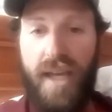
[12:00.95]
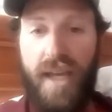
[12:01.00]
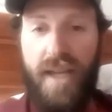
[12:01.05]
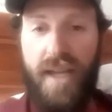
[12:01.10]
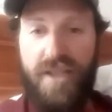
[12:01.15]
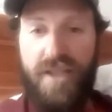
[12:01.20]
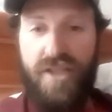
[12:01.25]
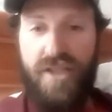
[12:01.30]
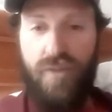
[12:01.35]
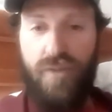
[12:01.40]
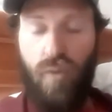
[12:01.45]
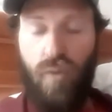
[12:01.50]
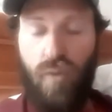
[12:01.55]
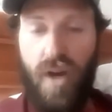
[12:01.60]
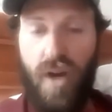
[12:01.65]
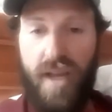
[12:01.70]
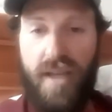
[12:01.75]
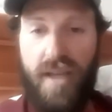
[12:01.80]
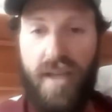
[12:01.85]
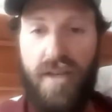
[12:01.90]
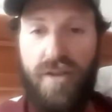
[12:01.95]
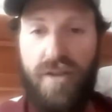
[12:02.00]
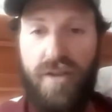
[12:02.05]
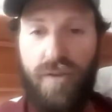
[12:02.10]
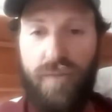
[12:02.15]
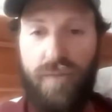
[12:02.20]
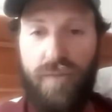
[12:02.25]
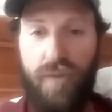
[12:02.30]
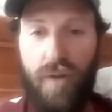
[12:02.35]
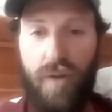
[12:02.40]
and just what it can
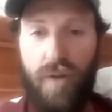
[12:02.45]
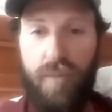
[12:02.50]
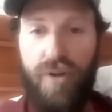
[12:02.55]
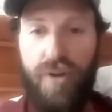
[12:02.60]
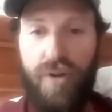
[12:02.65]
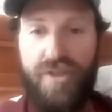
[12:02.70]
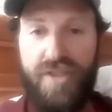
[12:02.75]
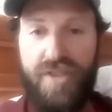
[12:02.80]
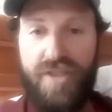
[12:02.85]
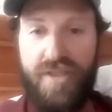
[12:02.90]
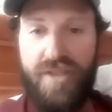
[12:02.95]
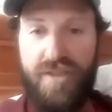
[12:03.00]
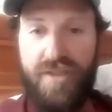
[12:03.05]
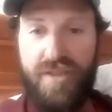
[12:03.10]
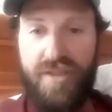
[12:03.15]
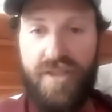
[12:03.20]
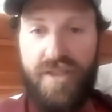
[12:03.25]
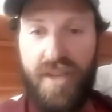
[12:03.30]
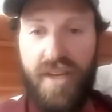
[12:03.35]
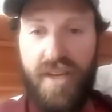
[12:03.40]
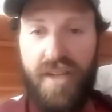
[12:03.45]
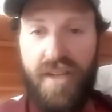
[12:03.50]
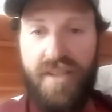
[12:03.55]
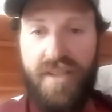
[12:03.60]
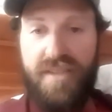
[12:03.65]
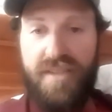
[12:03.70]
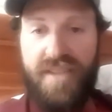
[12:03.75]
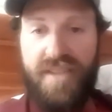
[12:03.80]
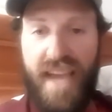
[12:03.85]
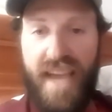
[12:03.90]
do for a person's
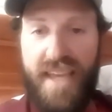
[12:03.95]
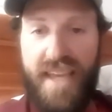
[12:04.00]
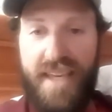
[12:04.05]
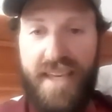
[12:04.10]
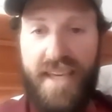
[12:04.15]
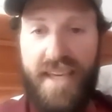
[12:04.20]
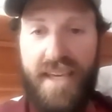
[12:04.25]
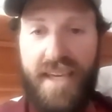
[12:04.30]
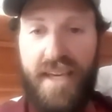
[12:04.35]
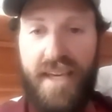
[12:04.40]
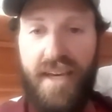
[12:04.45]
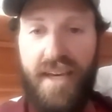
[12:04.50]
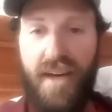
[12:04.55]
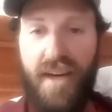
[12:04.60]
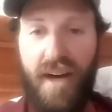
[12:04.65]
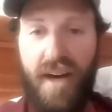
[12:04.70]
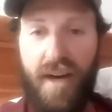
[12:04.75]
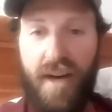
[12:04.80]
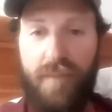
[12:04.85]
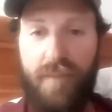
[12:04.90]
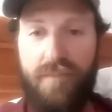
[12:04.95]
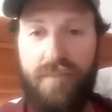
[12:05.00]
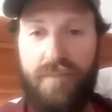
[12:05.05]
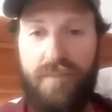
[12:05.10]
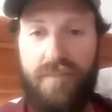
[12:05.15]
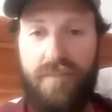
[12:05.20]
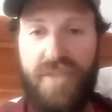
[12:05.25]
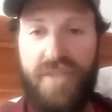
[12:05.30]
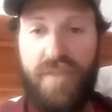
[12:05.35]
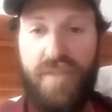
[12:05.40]
psyche, um,
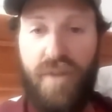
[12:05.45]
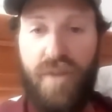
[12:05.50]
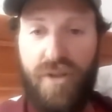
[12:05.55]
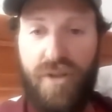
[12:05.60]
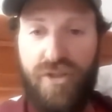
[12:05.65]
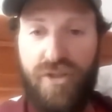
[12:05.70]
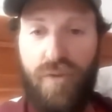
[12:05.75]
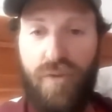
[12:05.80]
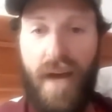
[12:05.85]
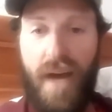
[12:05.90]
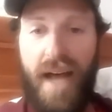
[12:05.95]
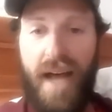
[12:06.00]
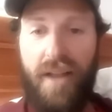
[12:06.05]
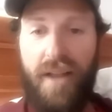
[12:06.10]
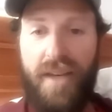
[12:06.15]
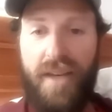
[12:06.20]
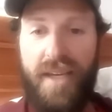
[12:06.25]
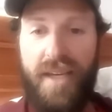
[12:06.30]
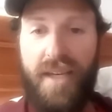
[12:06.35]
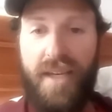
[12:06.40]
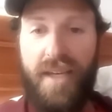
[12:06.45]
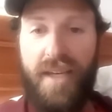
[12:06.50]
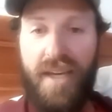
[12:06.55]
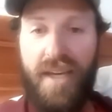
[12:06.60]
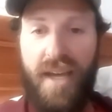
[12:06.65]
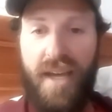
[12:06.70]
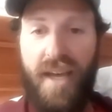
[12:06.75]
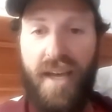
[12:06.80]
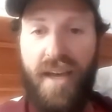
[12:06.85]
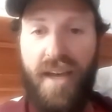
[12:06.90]
spirituality,
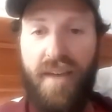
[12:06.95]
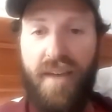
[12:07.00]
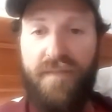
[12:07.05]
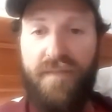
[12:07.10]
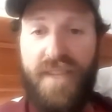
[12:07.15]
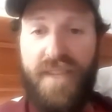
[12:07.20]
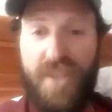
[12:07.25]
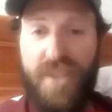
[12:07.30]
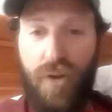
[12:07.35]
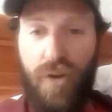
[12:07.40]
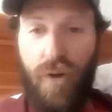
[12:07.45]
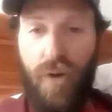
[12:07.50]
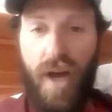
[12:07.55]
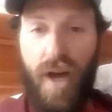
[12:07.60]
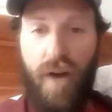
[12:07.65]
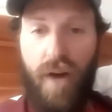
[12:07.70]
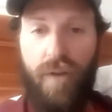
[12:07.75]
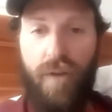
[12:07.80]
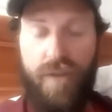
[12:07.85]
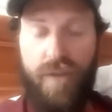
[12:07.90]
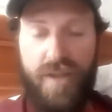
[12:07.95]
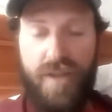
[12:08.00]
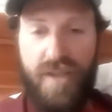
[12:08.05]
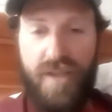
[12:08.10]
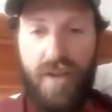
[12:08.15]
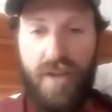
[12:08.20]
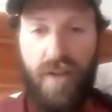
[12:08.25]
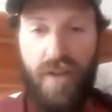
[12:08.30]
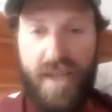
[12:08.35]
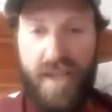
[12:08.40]
physical health,
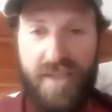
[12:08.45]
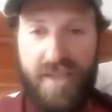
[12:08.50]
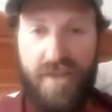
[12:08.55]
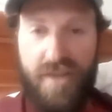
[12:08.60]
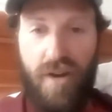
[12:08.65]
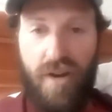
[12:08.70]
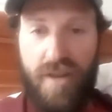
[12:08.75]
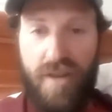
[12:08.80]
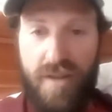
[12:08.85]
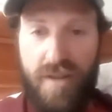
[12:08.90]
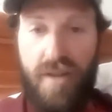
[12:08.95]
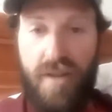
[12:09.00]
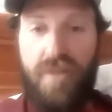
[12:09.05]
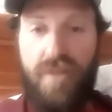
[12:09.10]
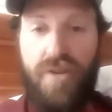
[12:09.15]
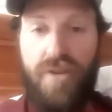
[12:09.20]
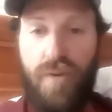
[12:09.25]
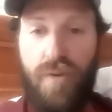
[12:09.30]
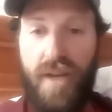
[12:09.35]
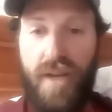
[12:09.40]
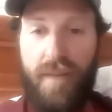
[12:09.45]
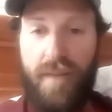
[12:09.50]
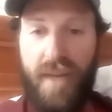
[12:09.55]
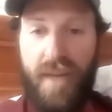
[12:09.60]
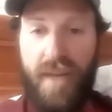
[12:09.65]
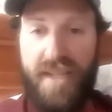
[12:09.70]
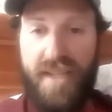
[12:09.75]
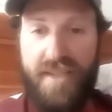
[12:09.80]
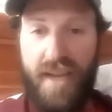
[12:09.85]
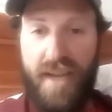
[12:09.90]
until I started doing it
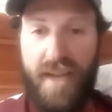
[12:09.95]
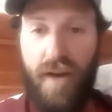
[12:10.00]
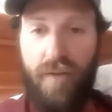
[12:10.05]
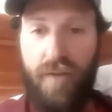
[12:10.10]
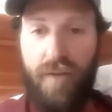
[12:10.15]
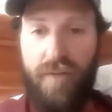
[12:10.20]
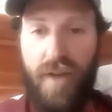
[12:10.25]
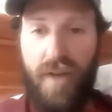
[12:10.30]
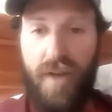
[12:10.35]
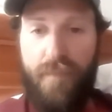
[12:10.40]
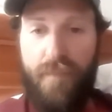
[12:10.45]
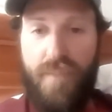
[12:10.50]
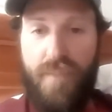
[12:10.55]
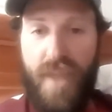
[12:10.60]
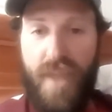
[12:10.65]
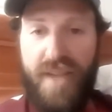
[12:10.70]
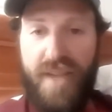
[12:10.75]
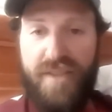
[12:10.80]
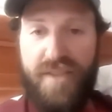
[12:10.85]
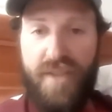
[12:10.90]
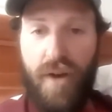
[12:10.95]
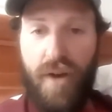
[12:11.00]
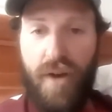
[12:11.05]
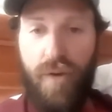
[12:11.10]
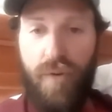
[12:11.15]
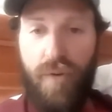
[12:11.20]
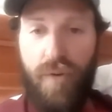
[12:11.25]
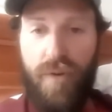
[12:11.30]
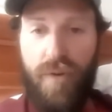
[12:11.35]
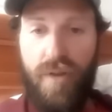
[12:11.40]
myself. And
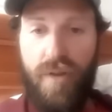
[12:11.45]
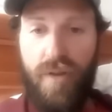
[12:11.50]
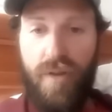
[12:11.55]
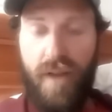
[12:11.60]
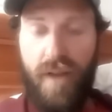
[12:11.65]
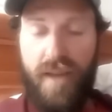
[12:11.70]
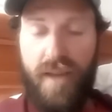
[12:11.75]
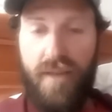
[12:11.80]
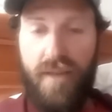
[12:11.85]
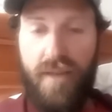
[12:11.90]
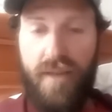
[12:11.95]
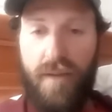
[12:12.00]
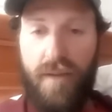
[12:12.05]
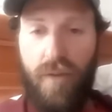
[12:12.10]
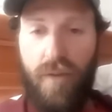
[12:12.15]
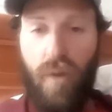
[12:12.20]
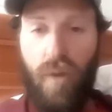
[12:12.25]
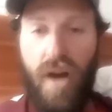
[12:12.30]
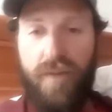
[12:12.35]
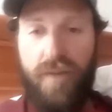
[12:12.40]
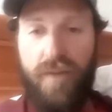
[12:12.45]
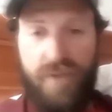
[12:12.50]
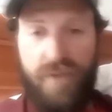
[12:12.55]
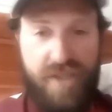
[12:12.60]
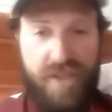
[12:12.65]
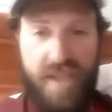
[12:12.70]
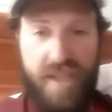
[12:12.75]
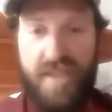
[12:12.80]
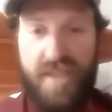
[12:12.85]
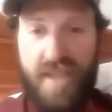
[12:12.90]
so like the, the Walk for
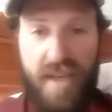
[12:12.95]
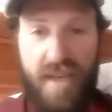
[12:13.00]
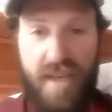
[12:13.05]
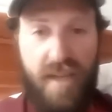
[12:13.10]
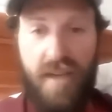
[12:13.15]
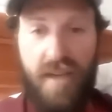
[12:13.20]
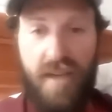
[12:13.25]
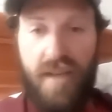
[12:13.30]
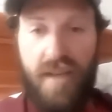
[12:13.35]
sixty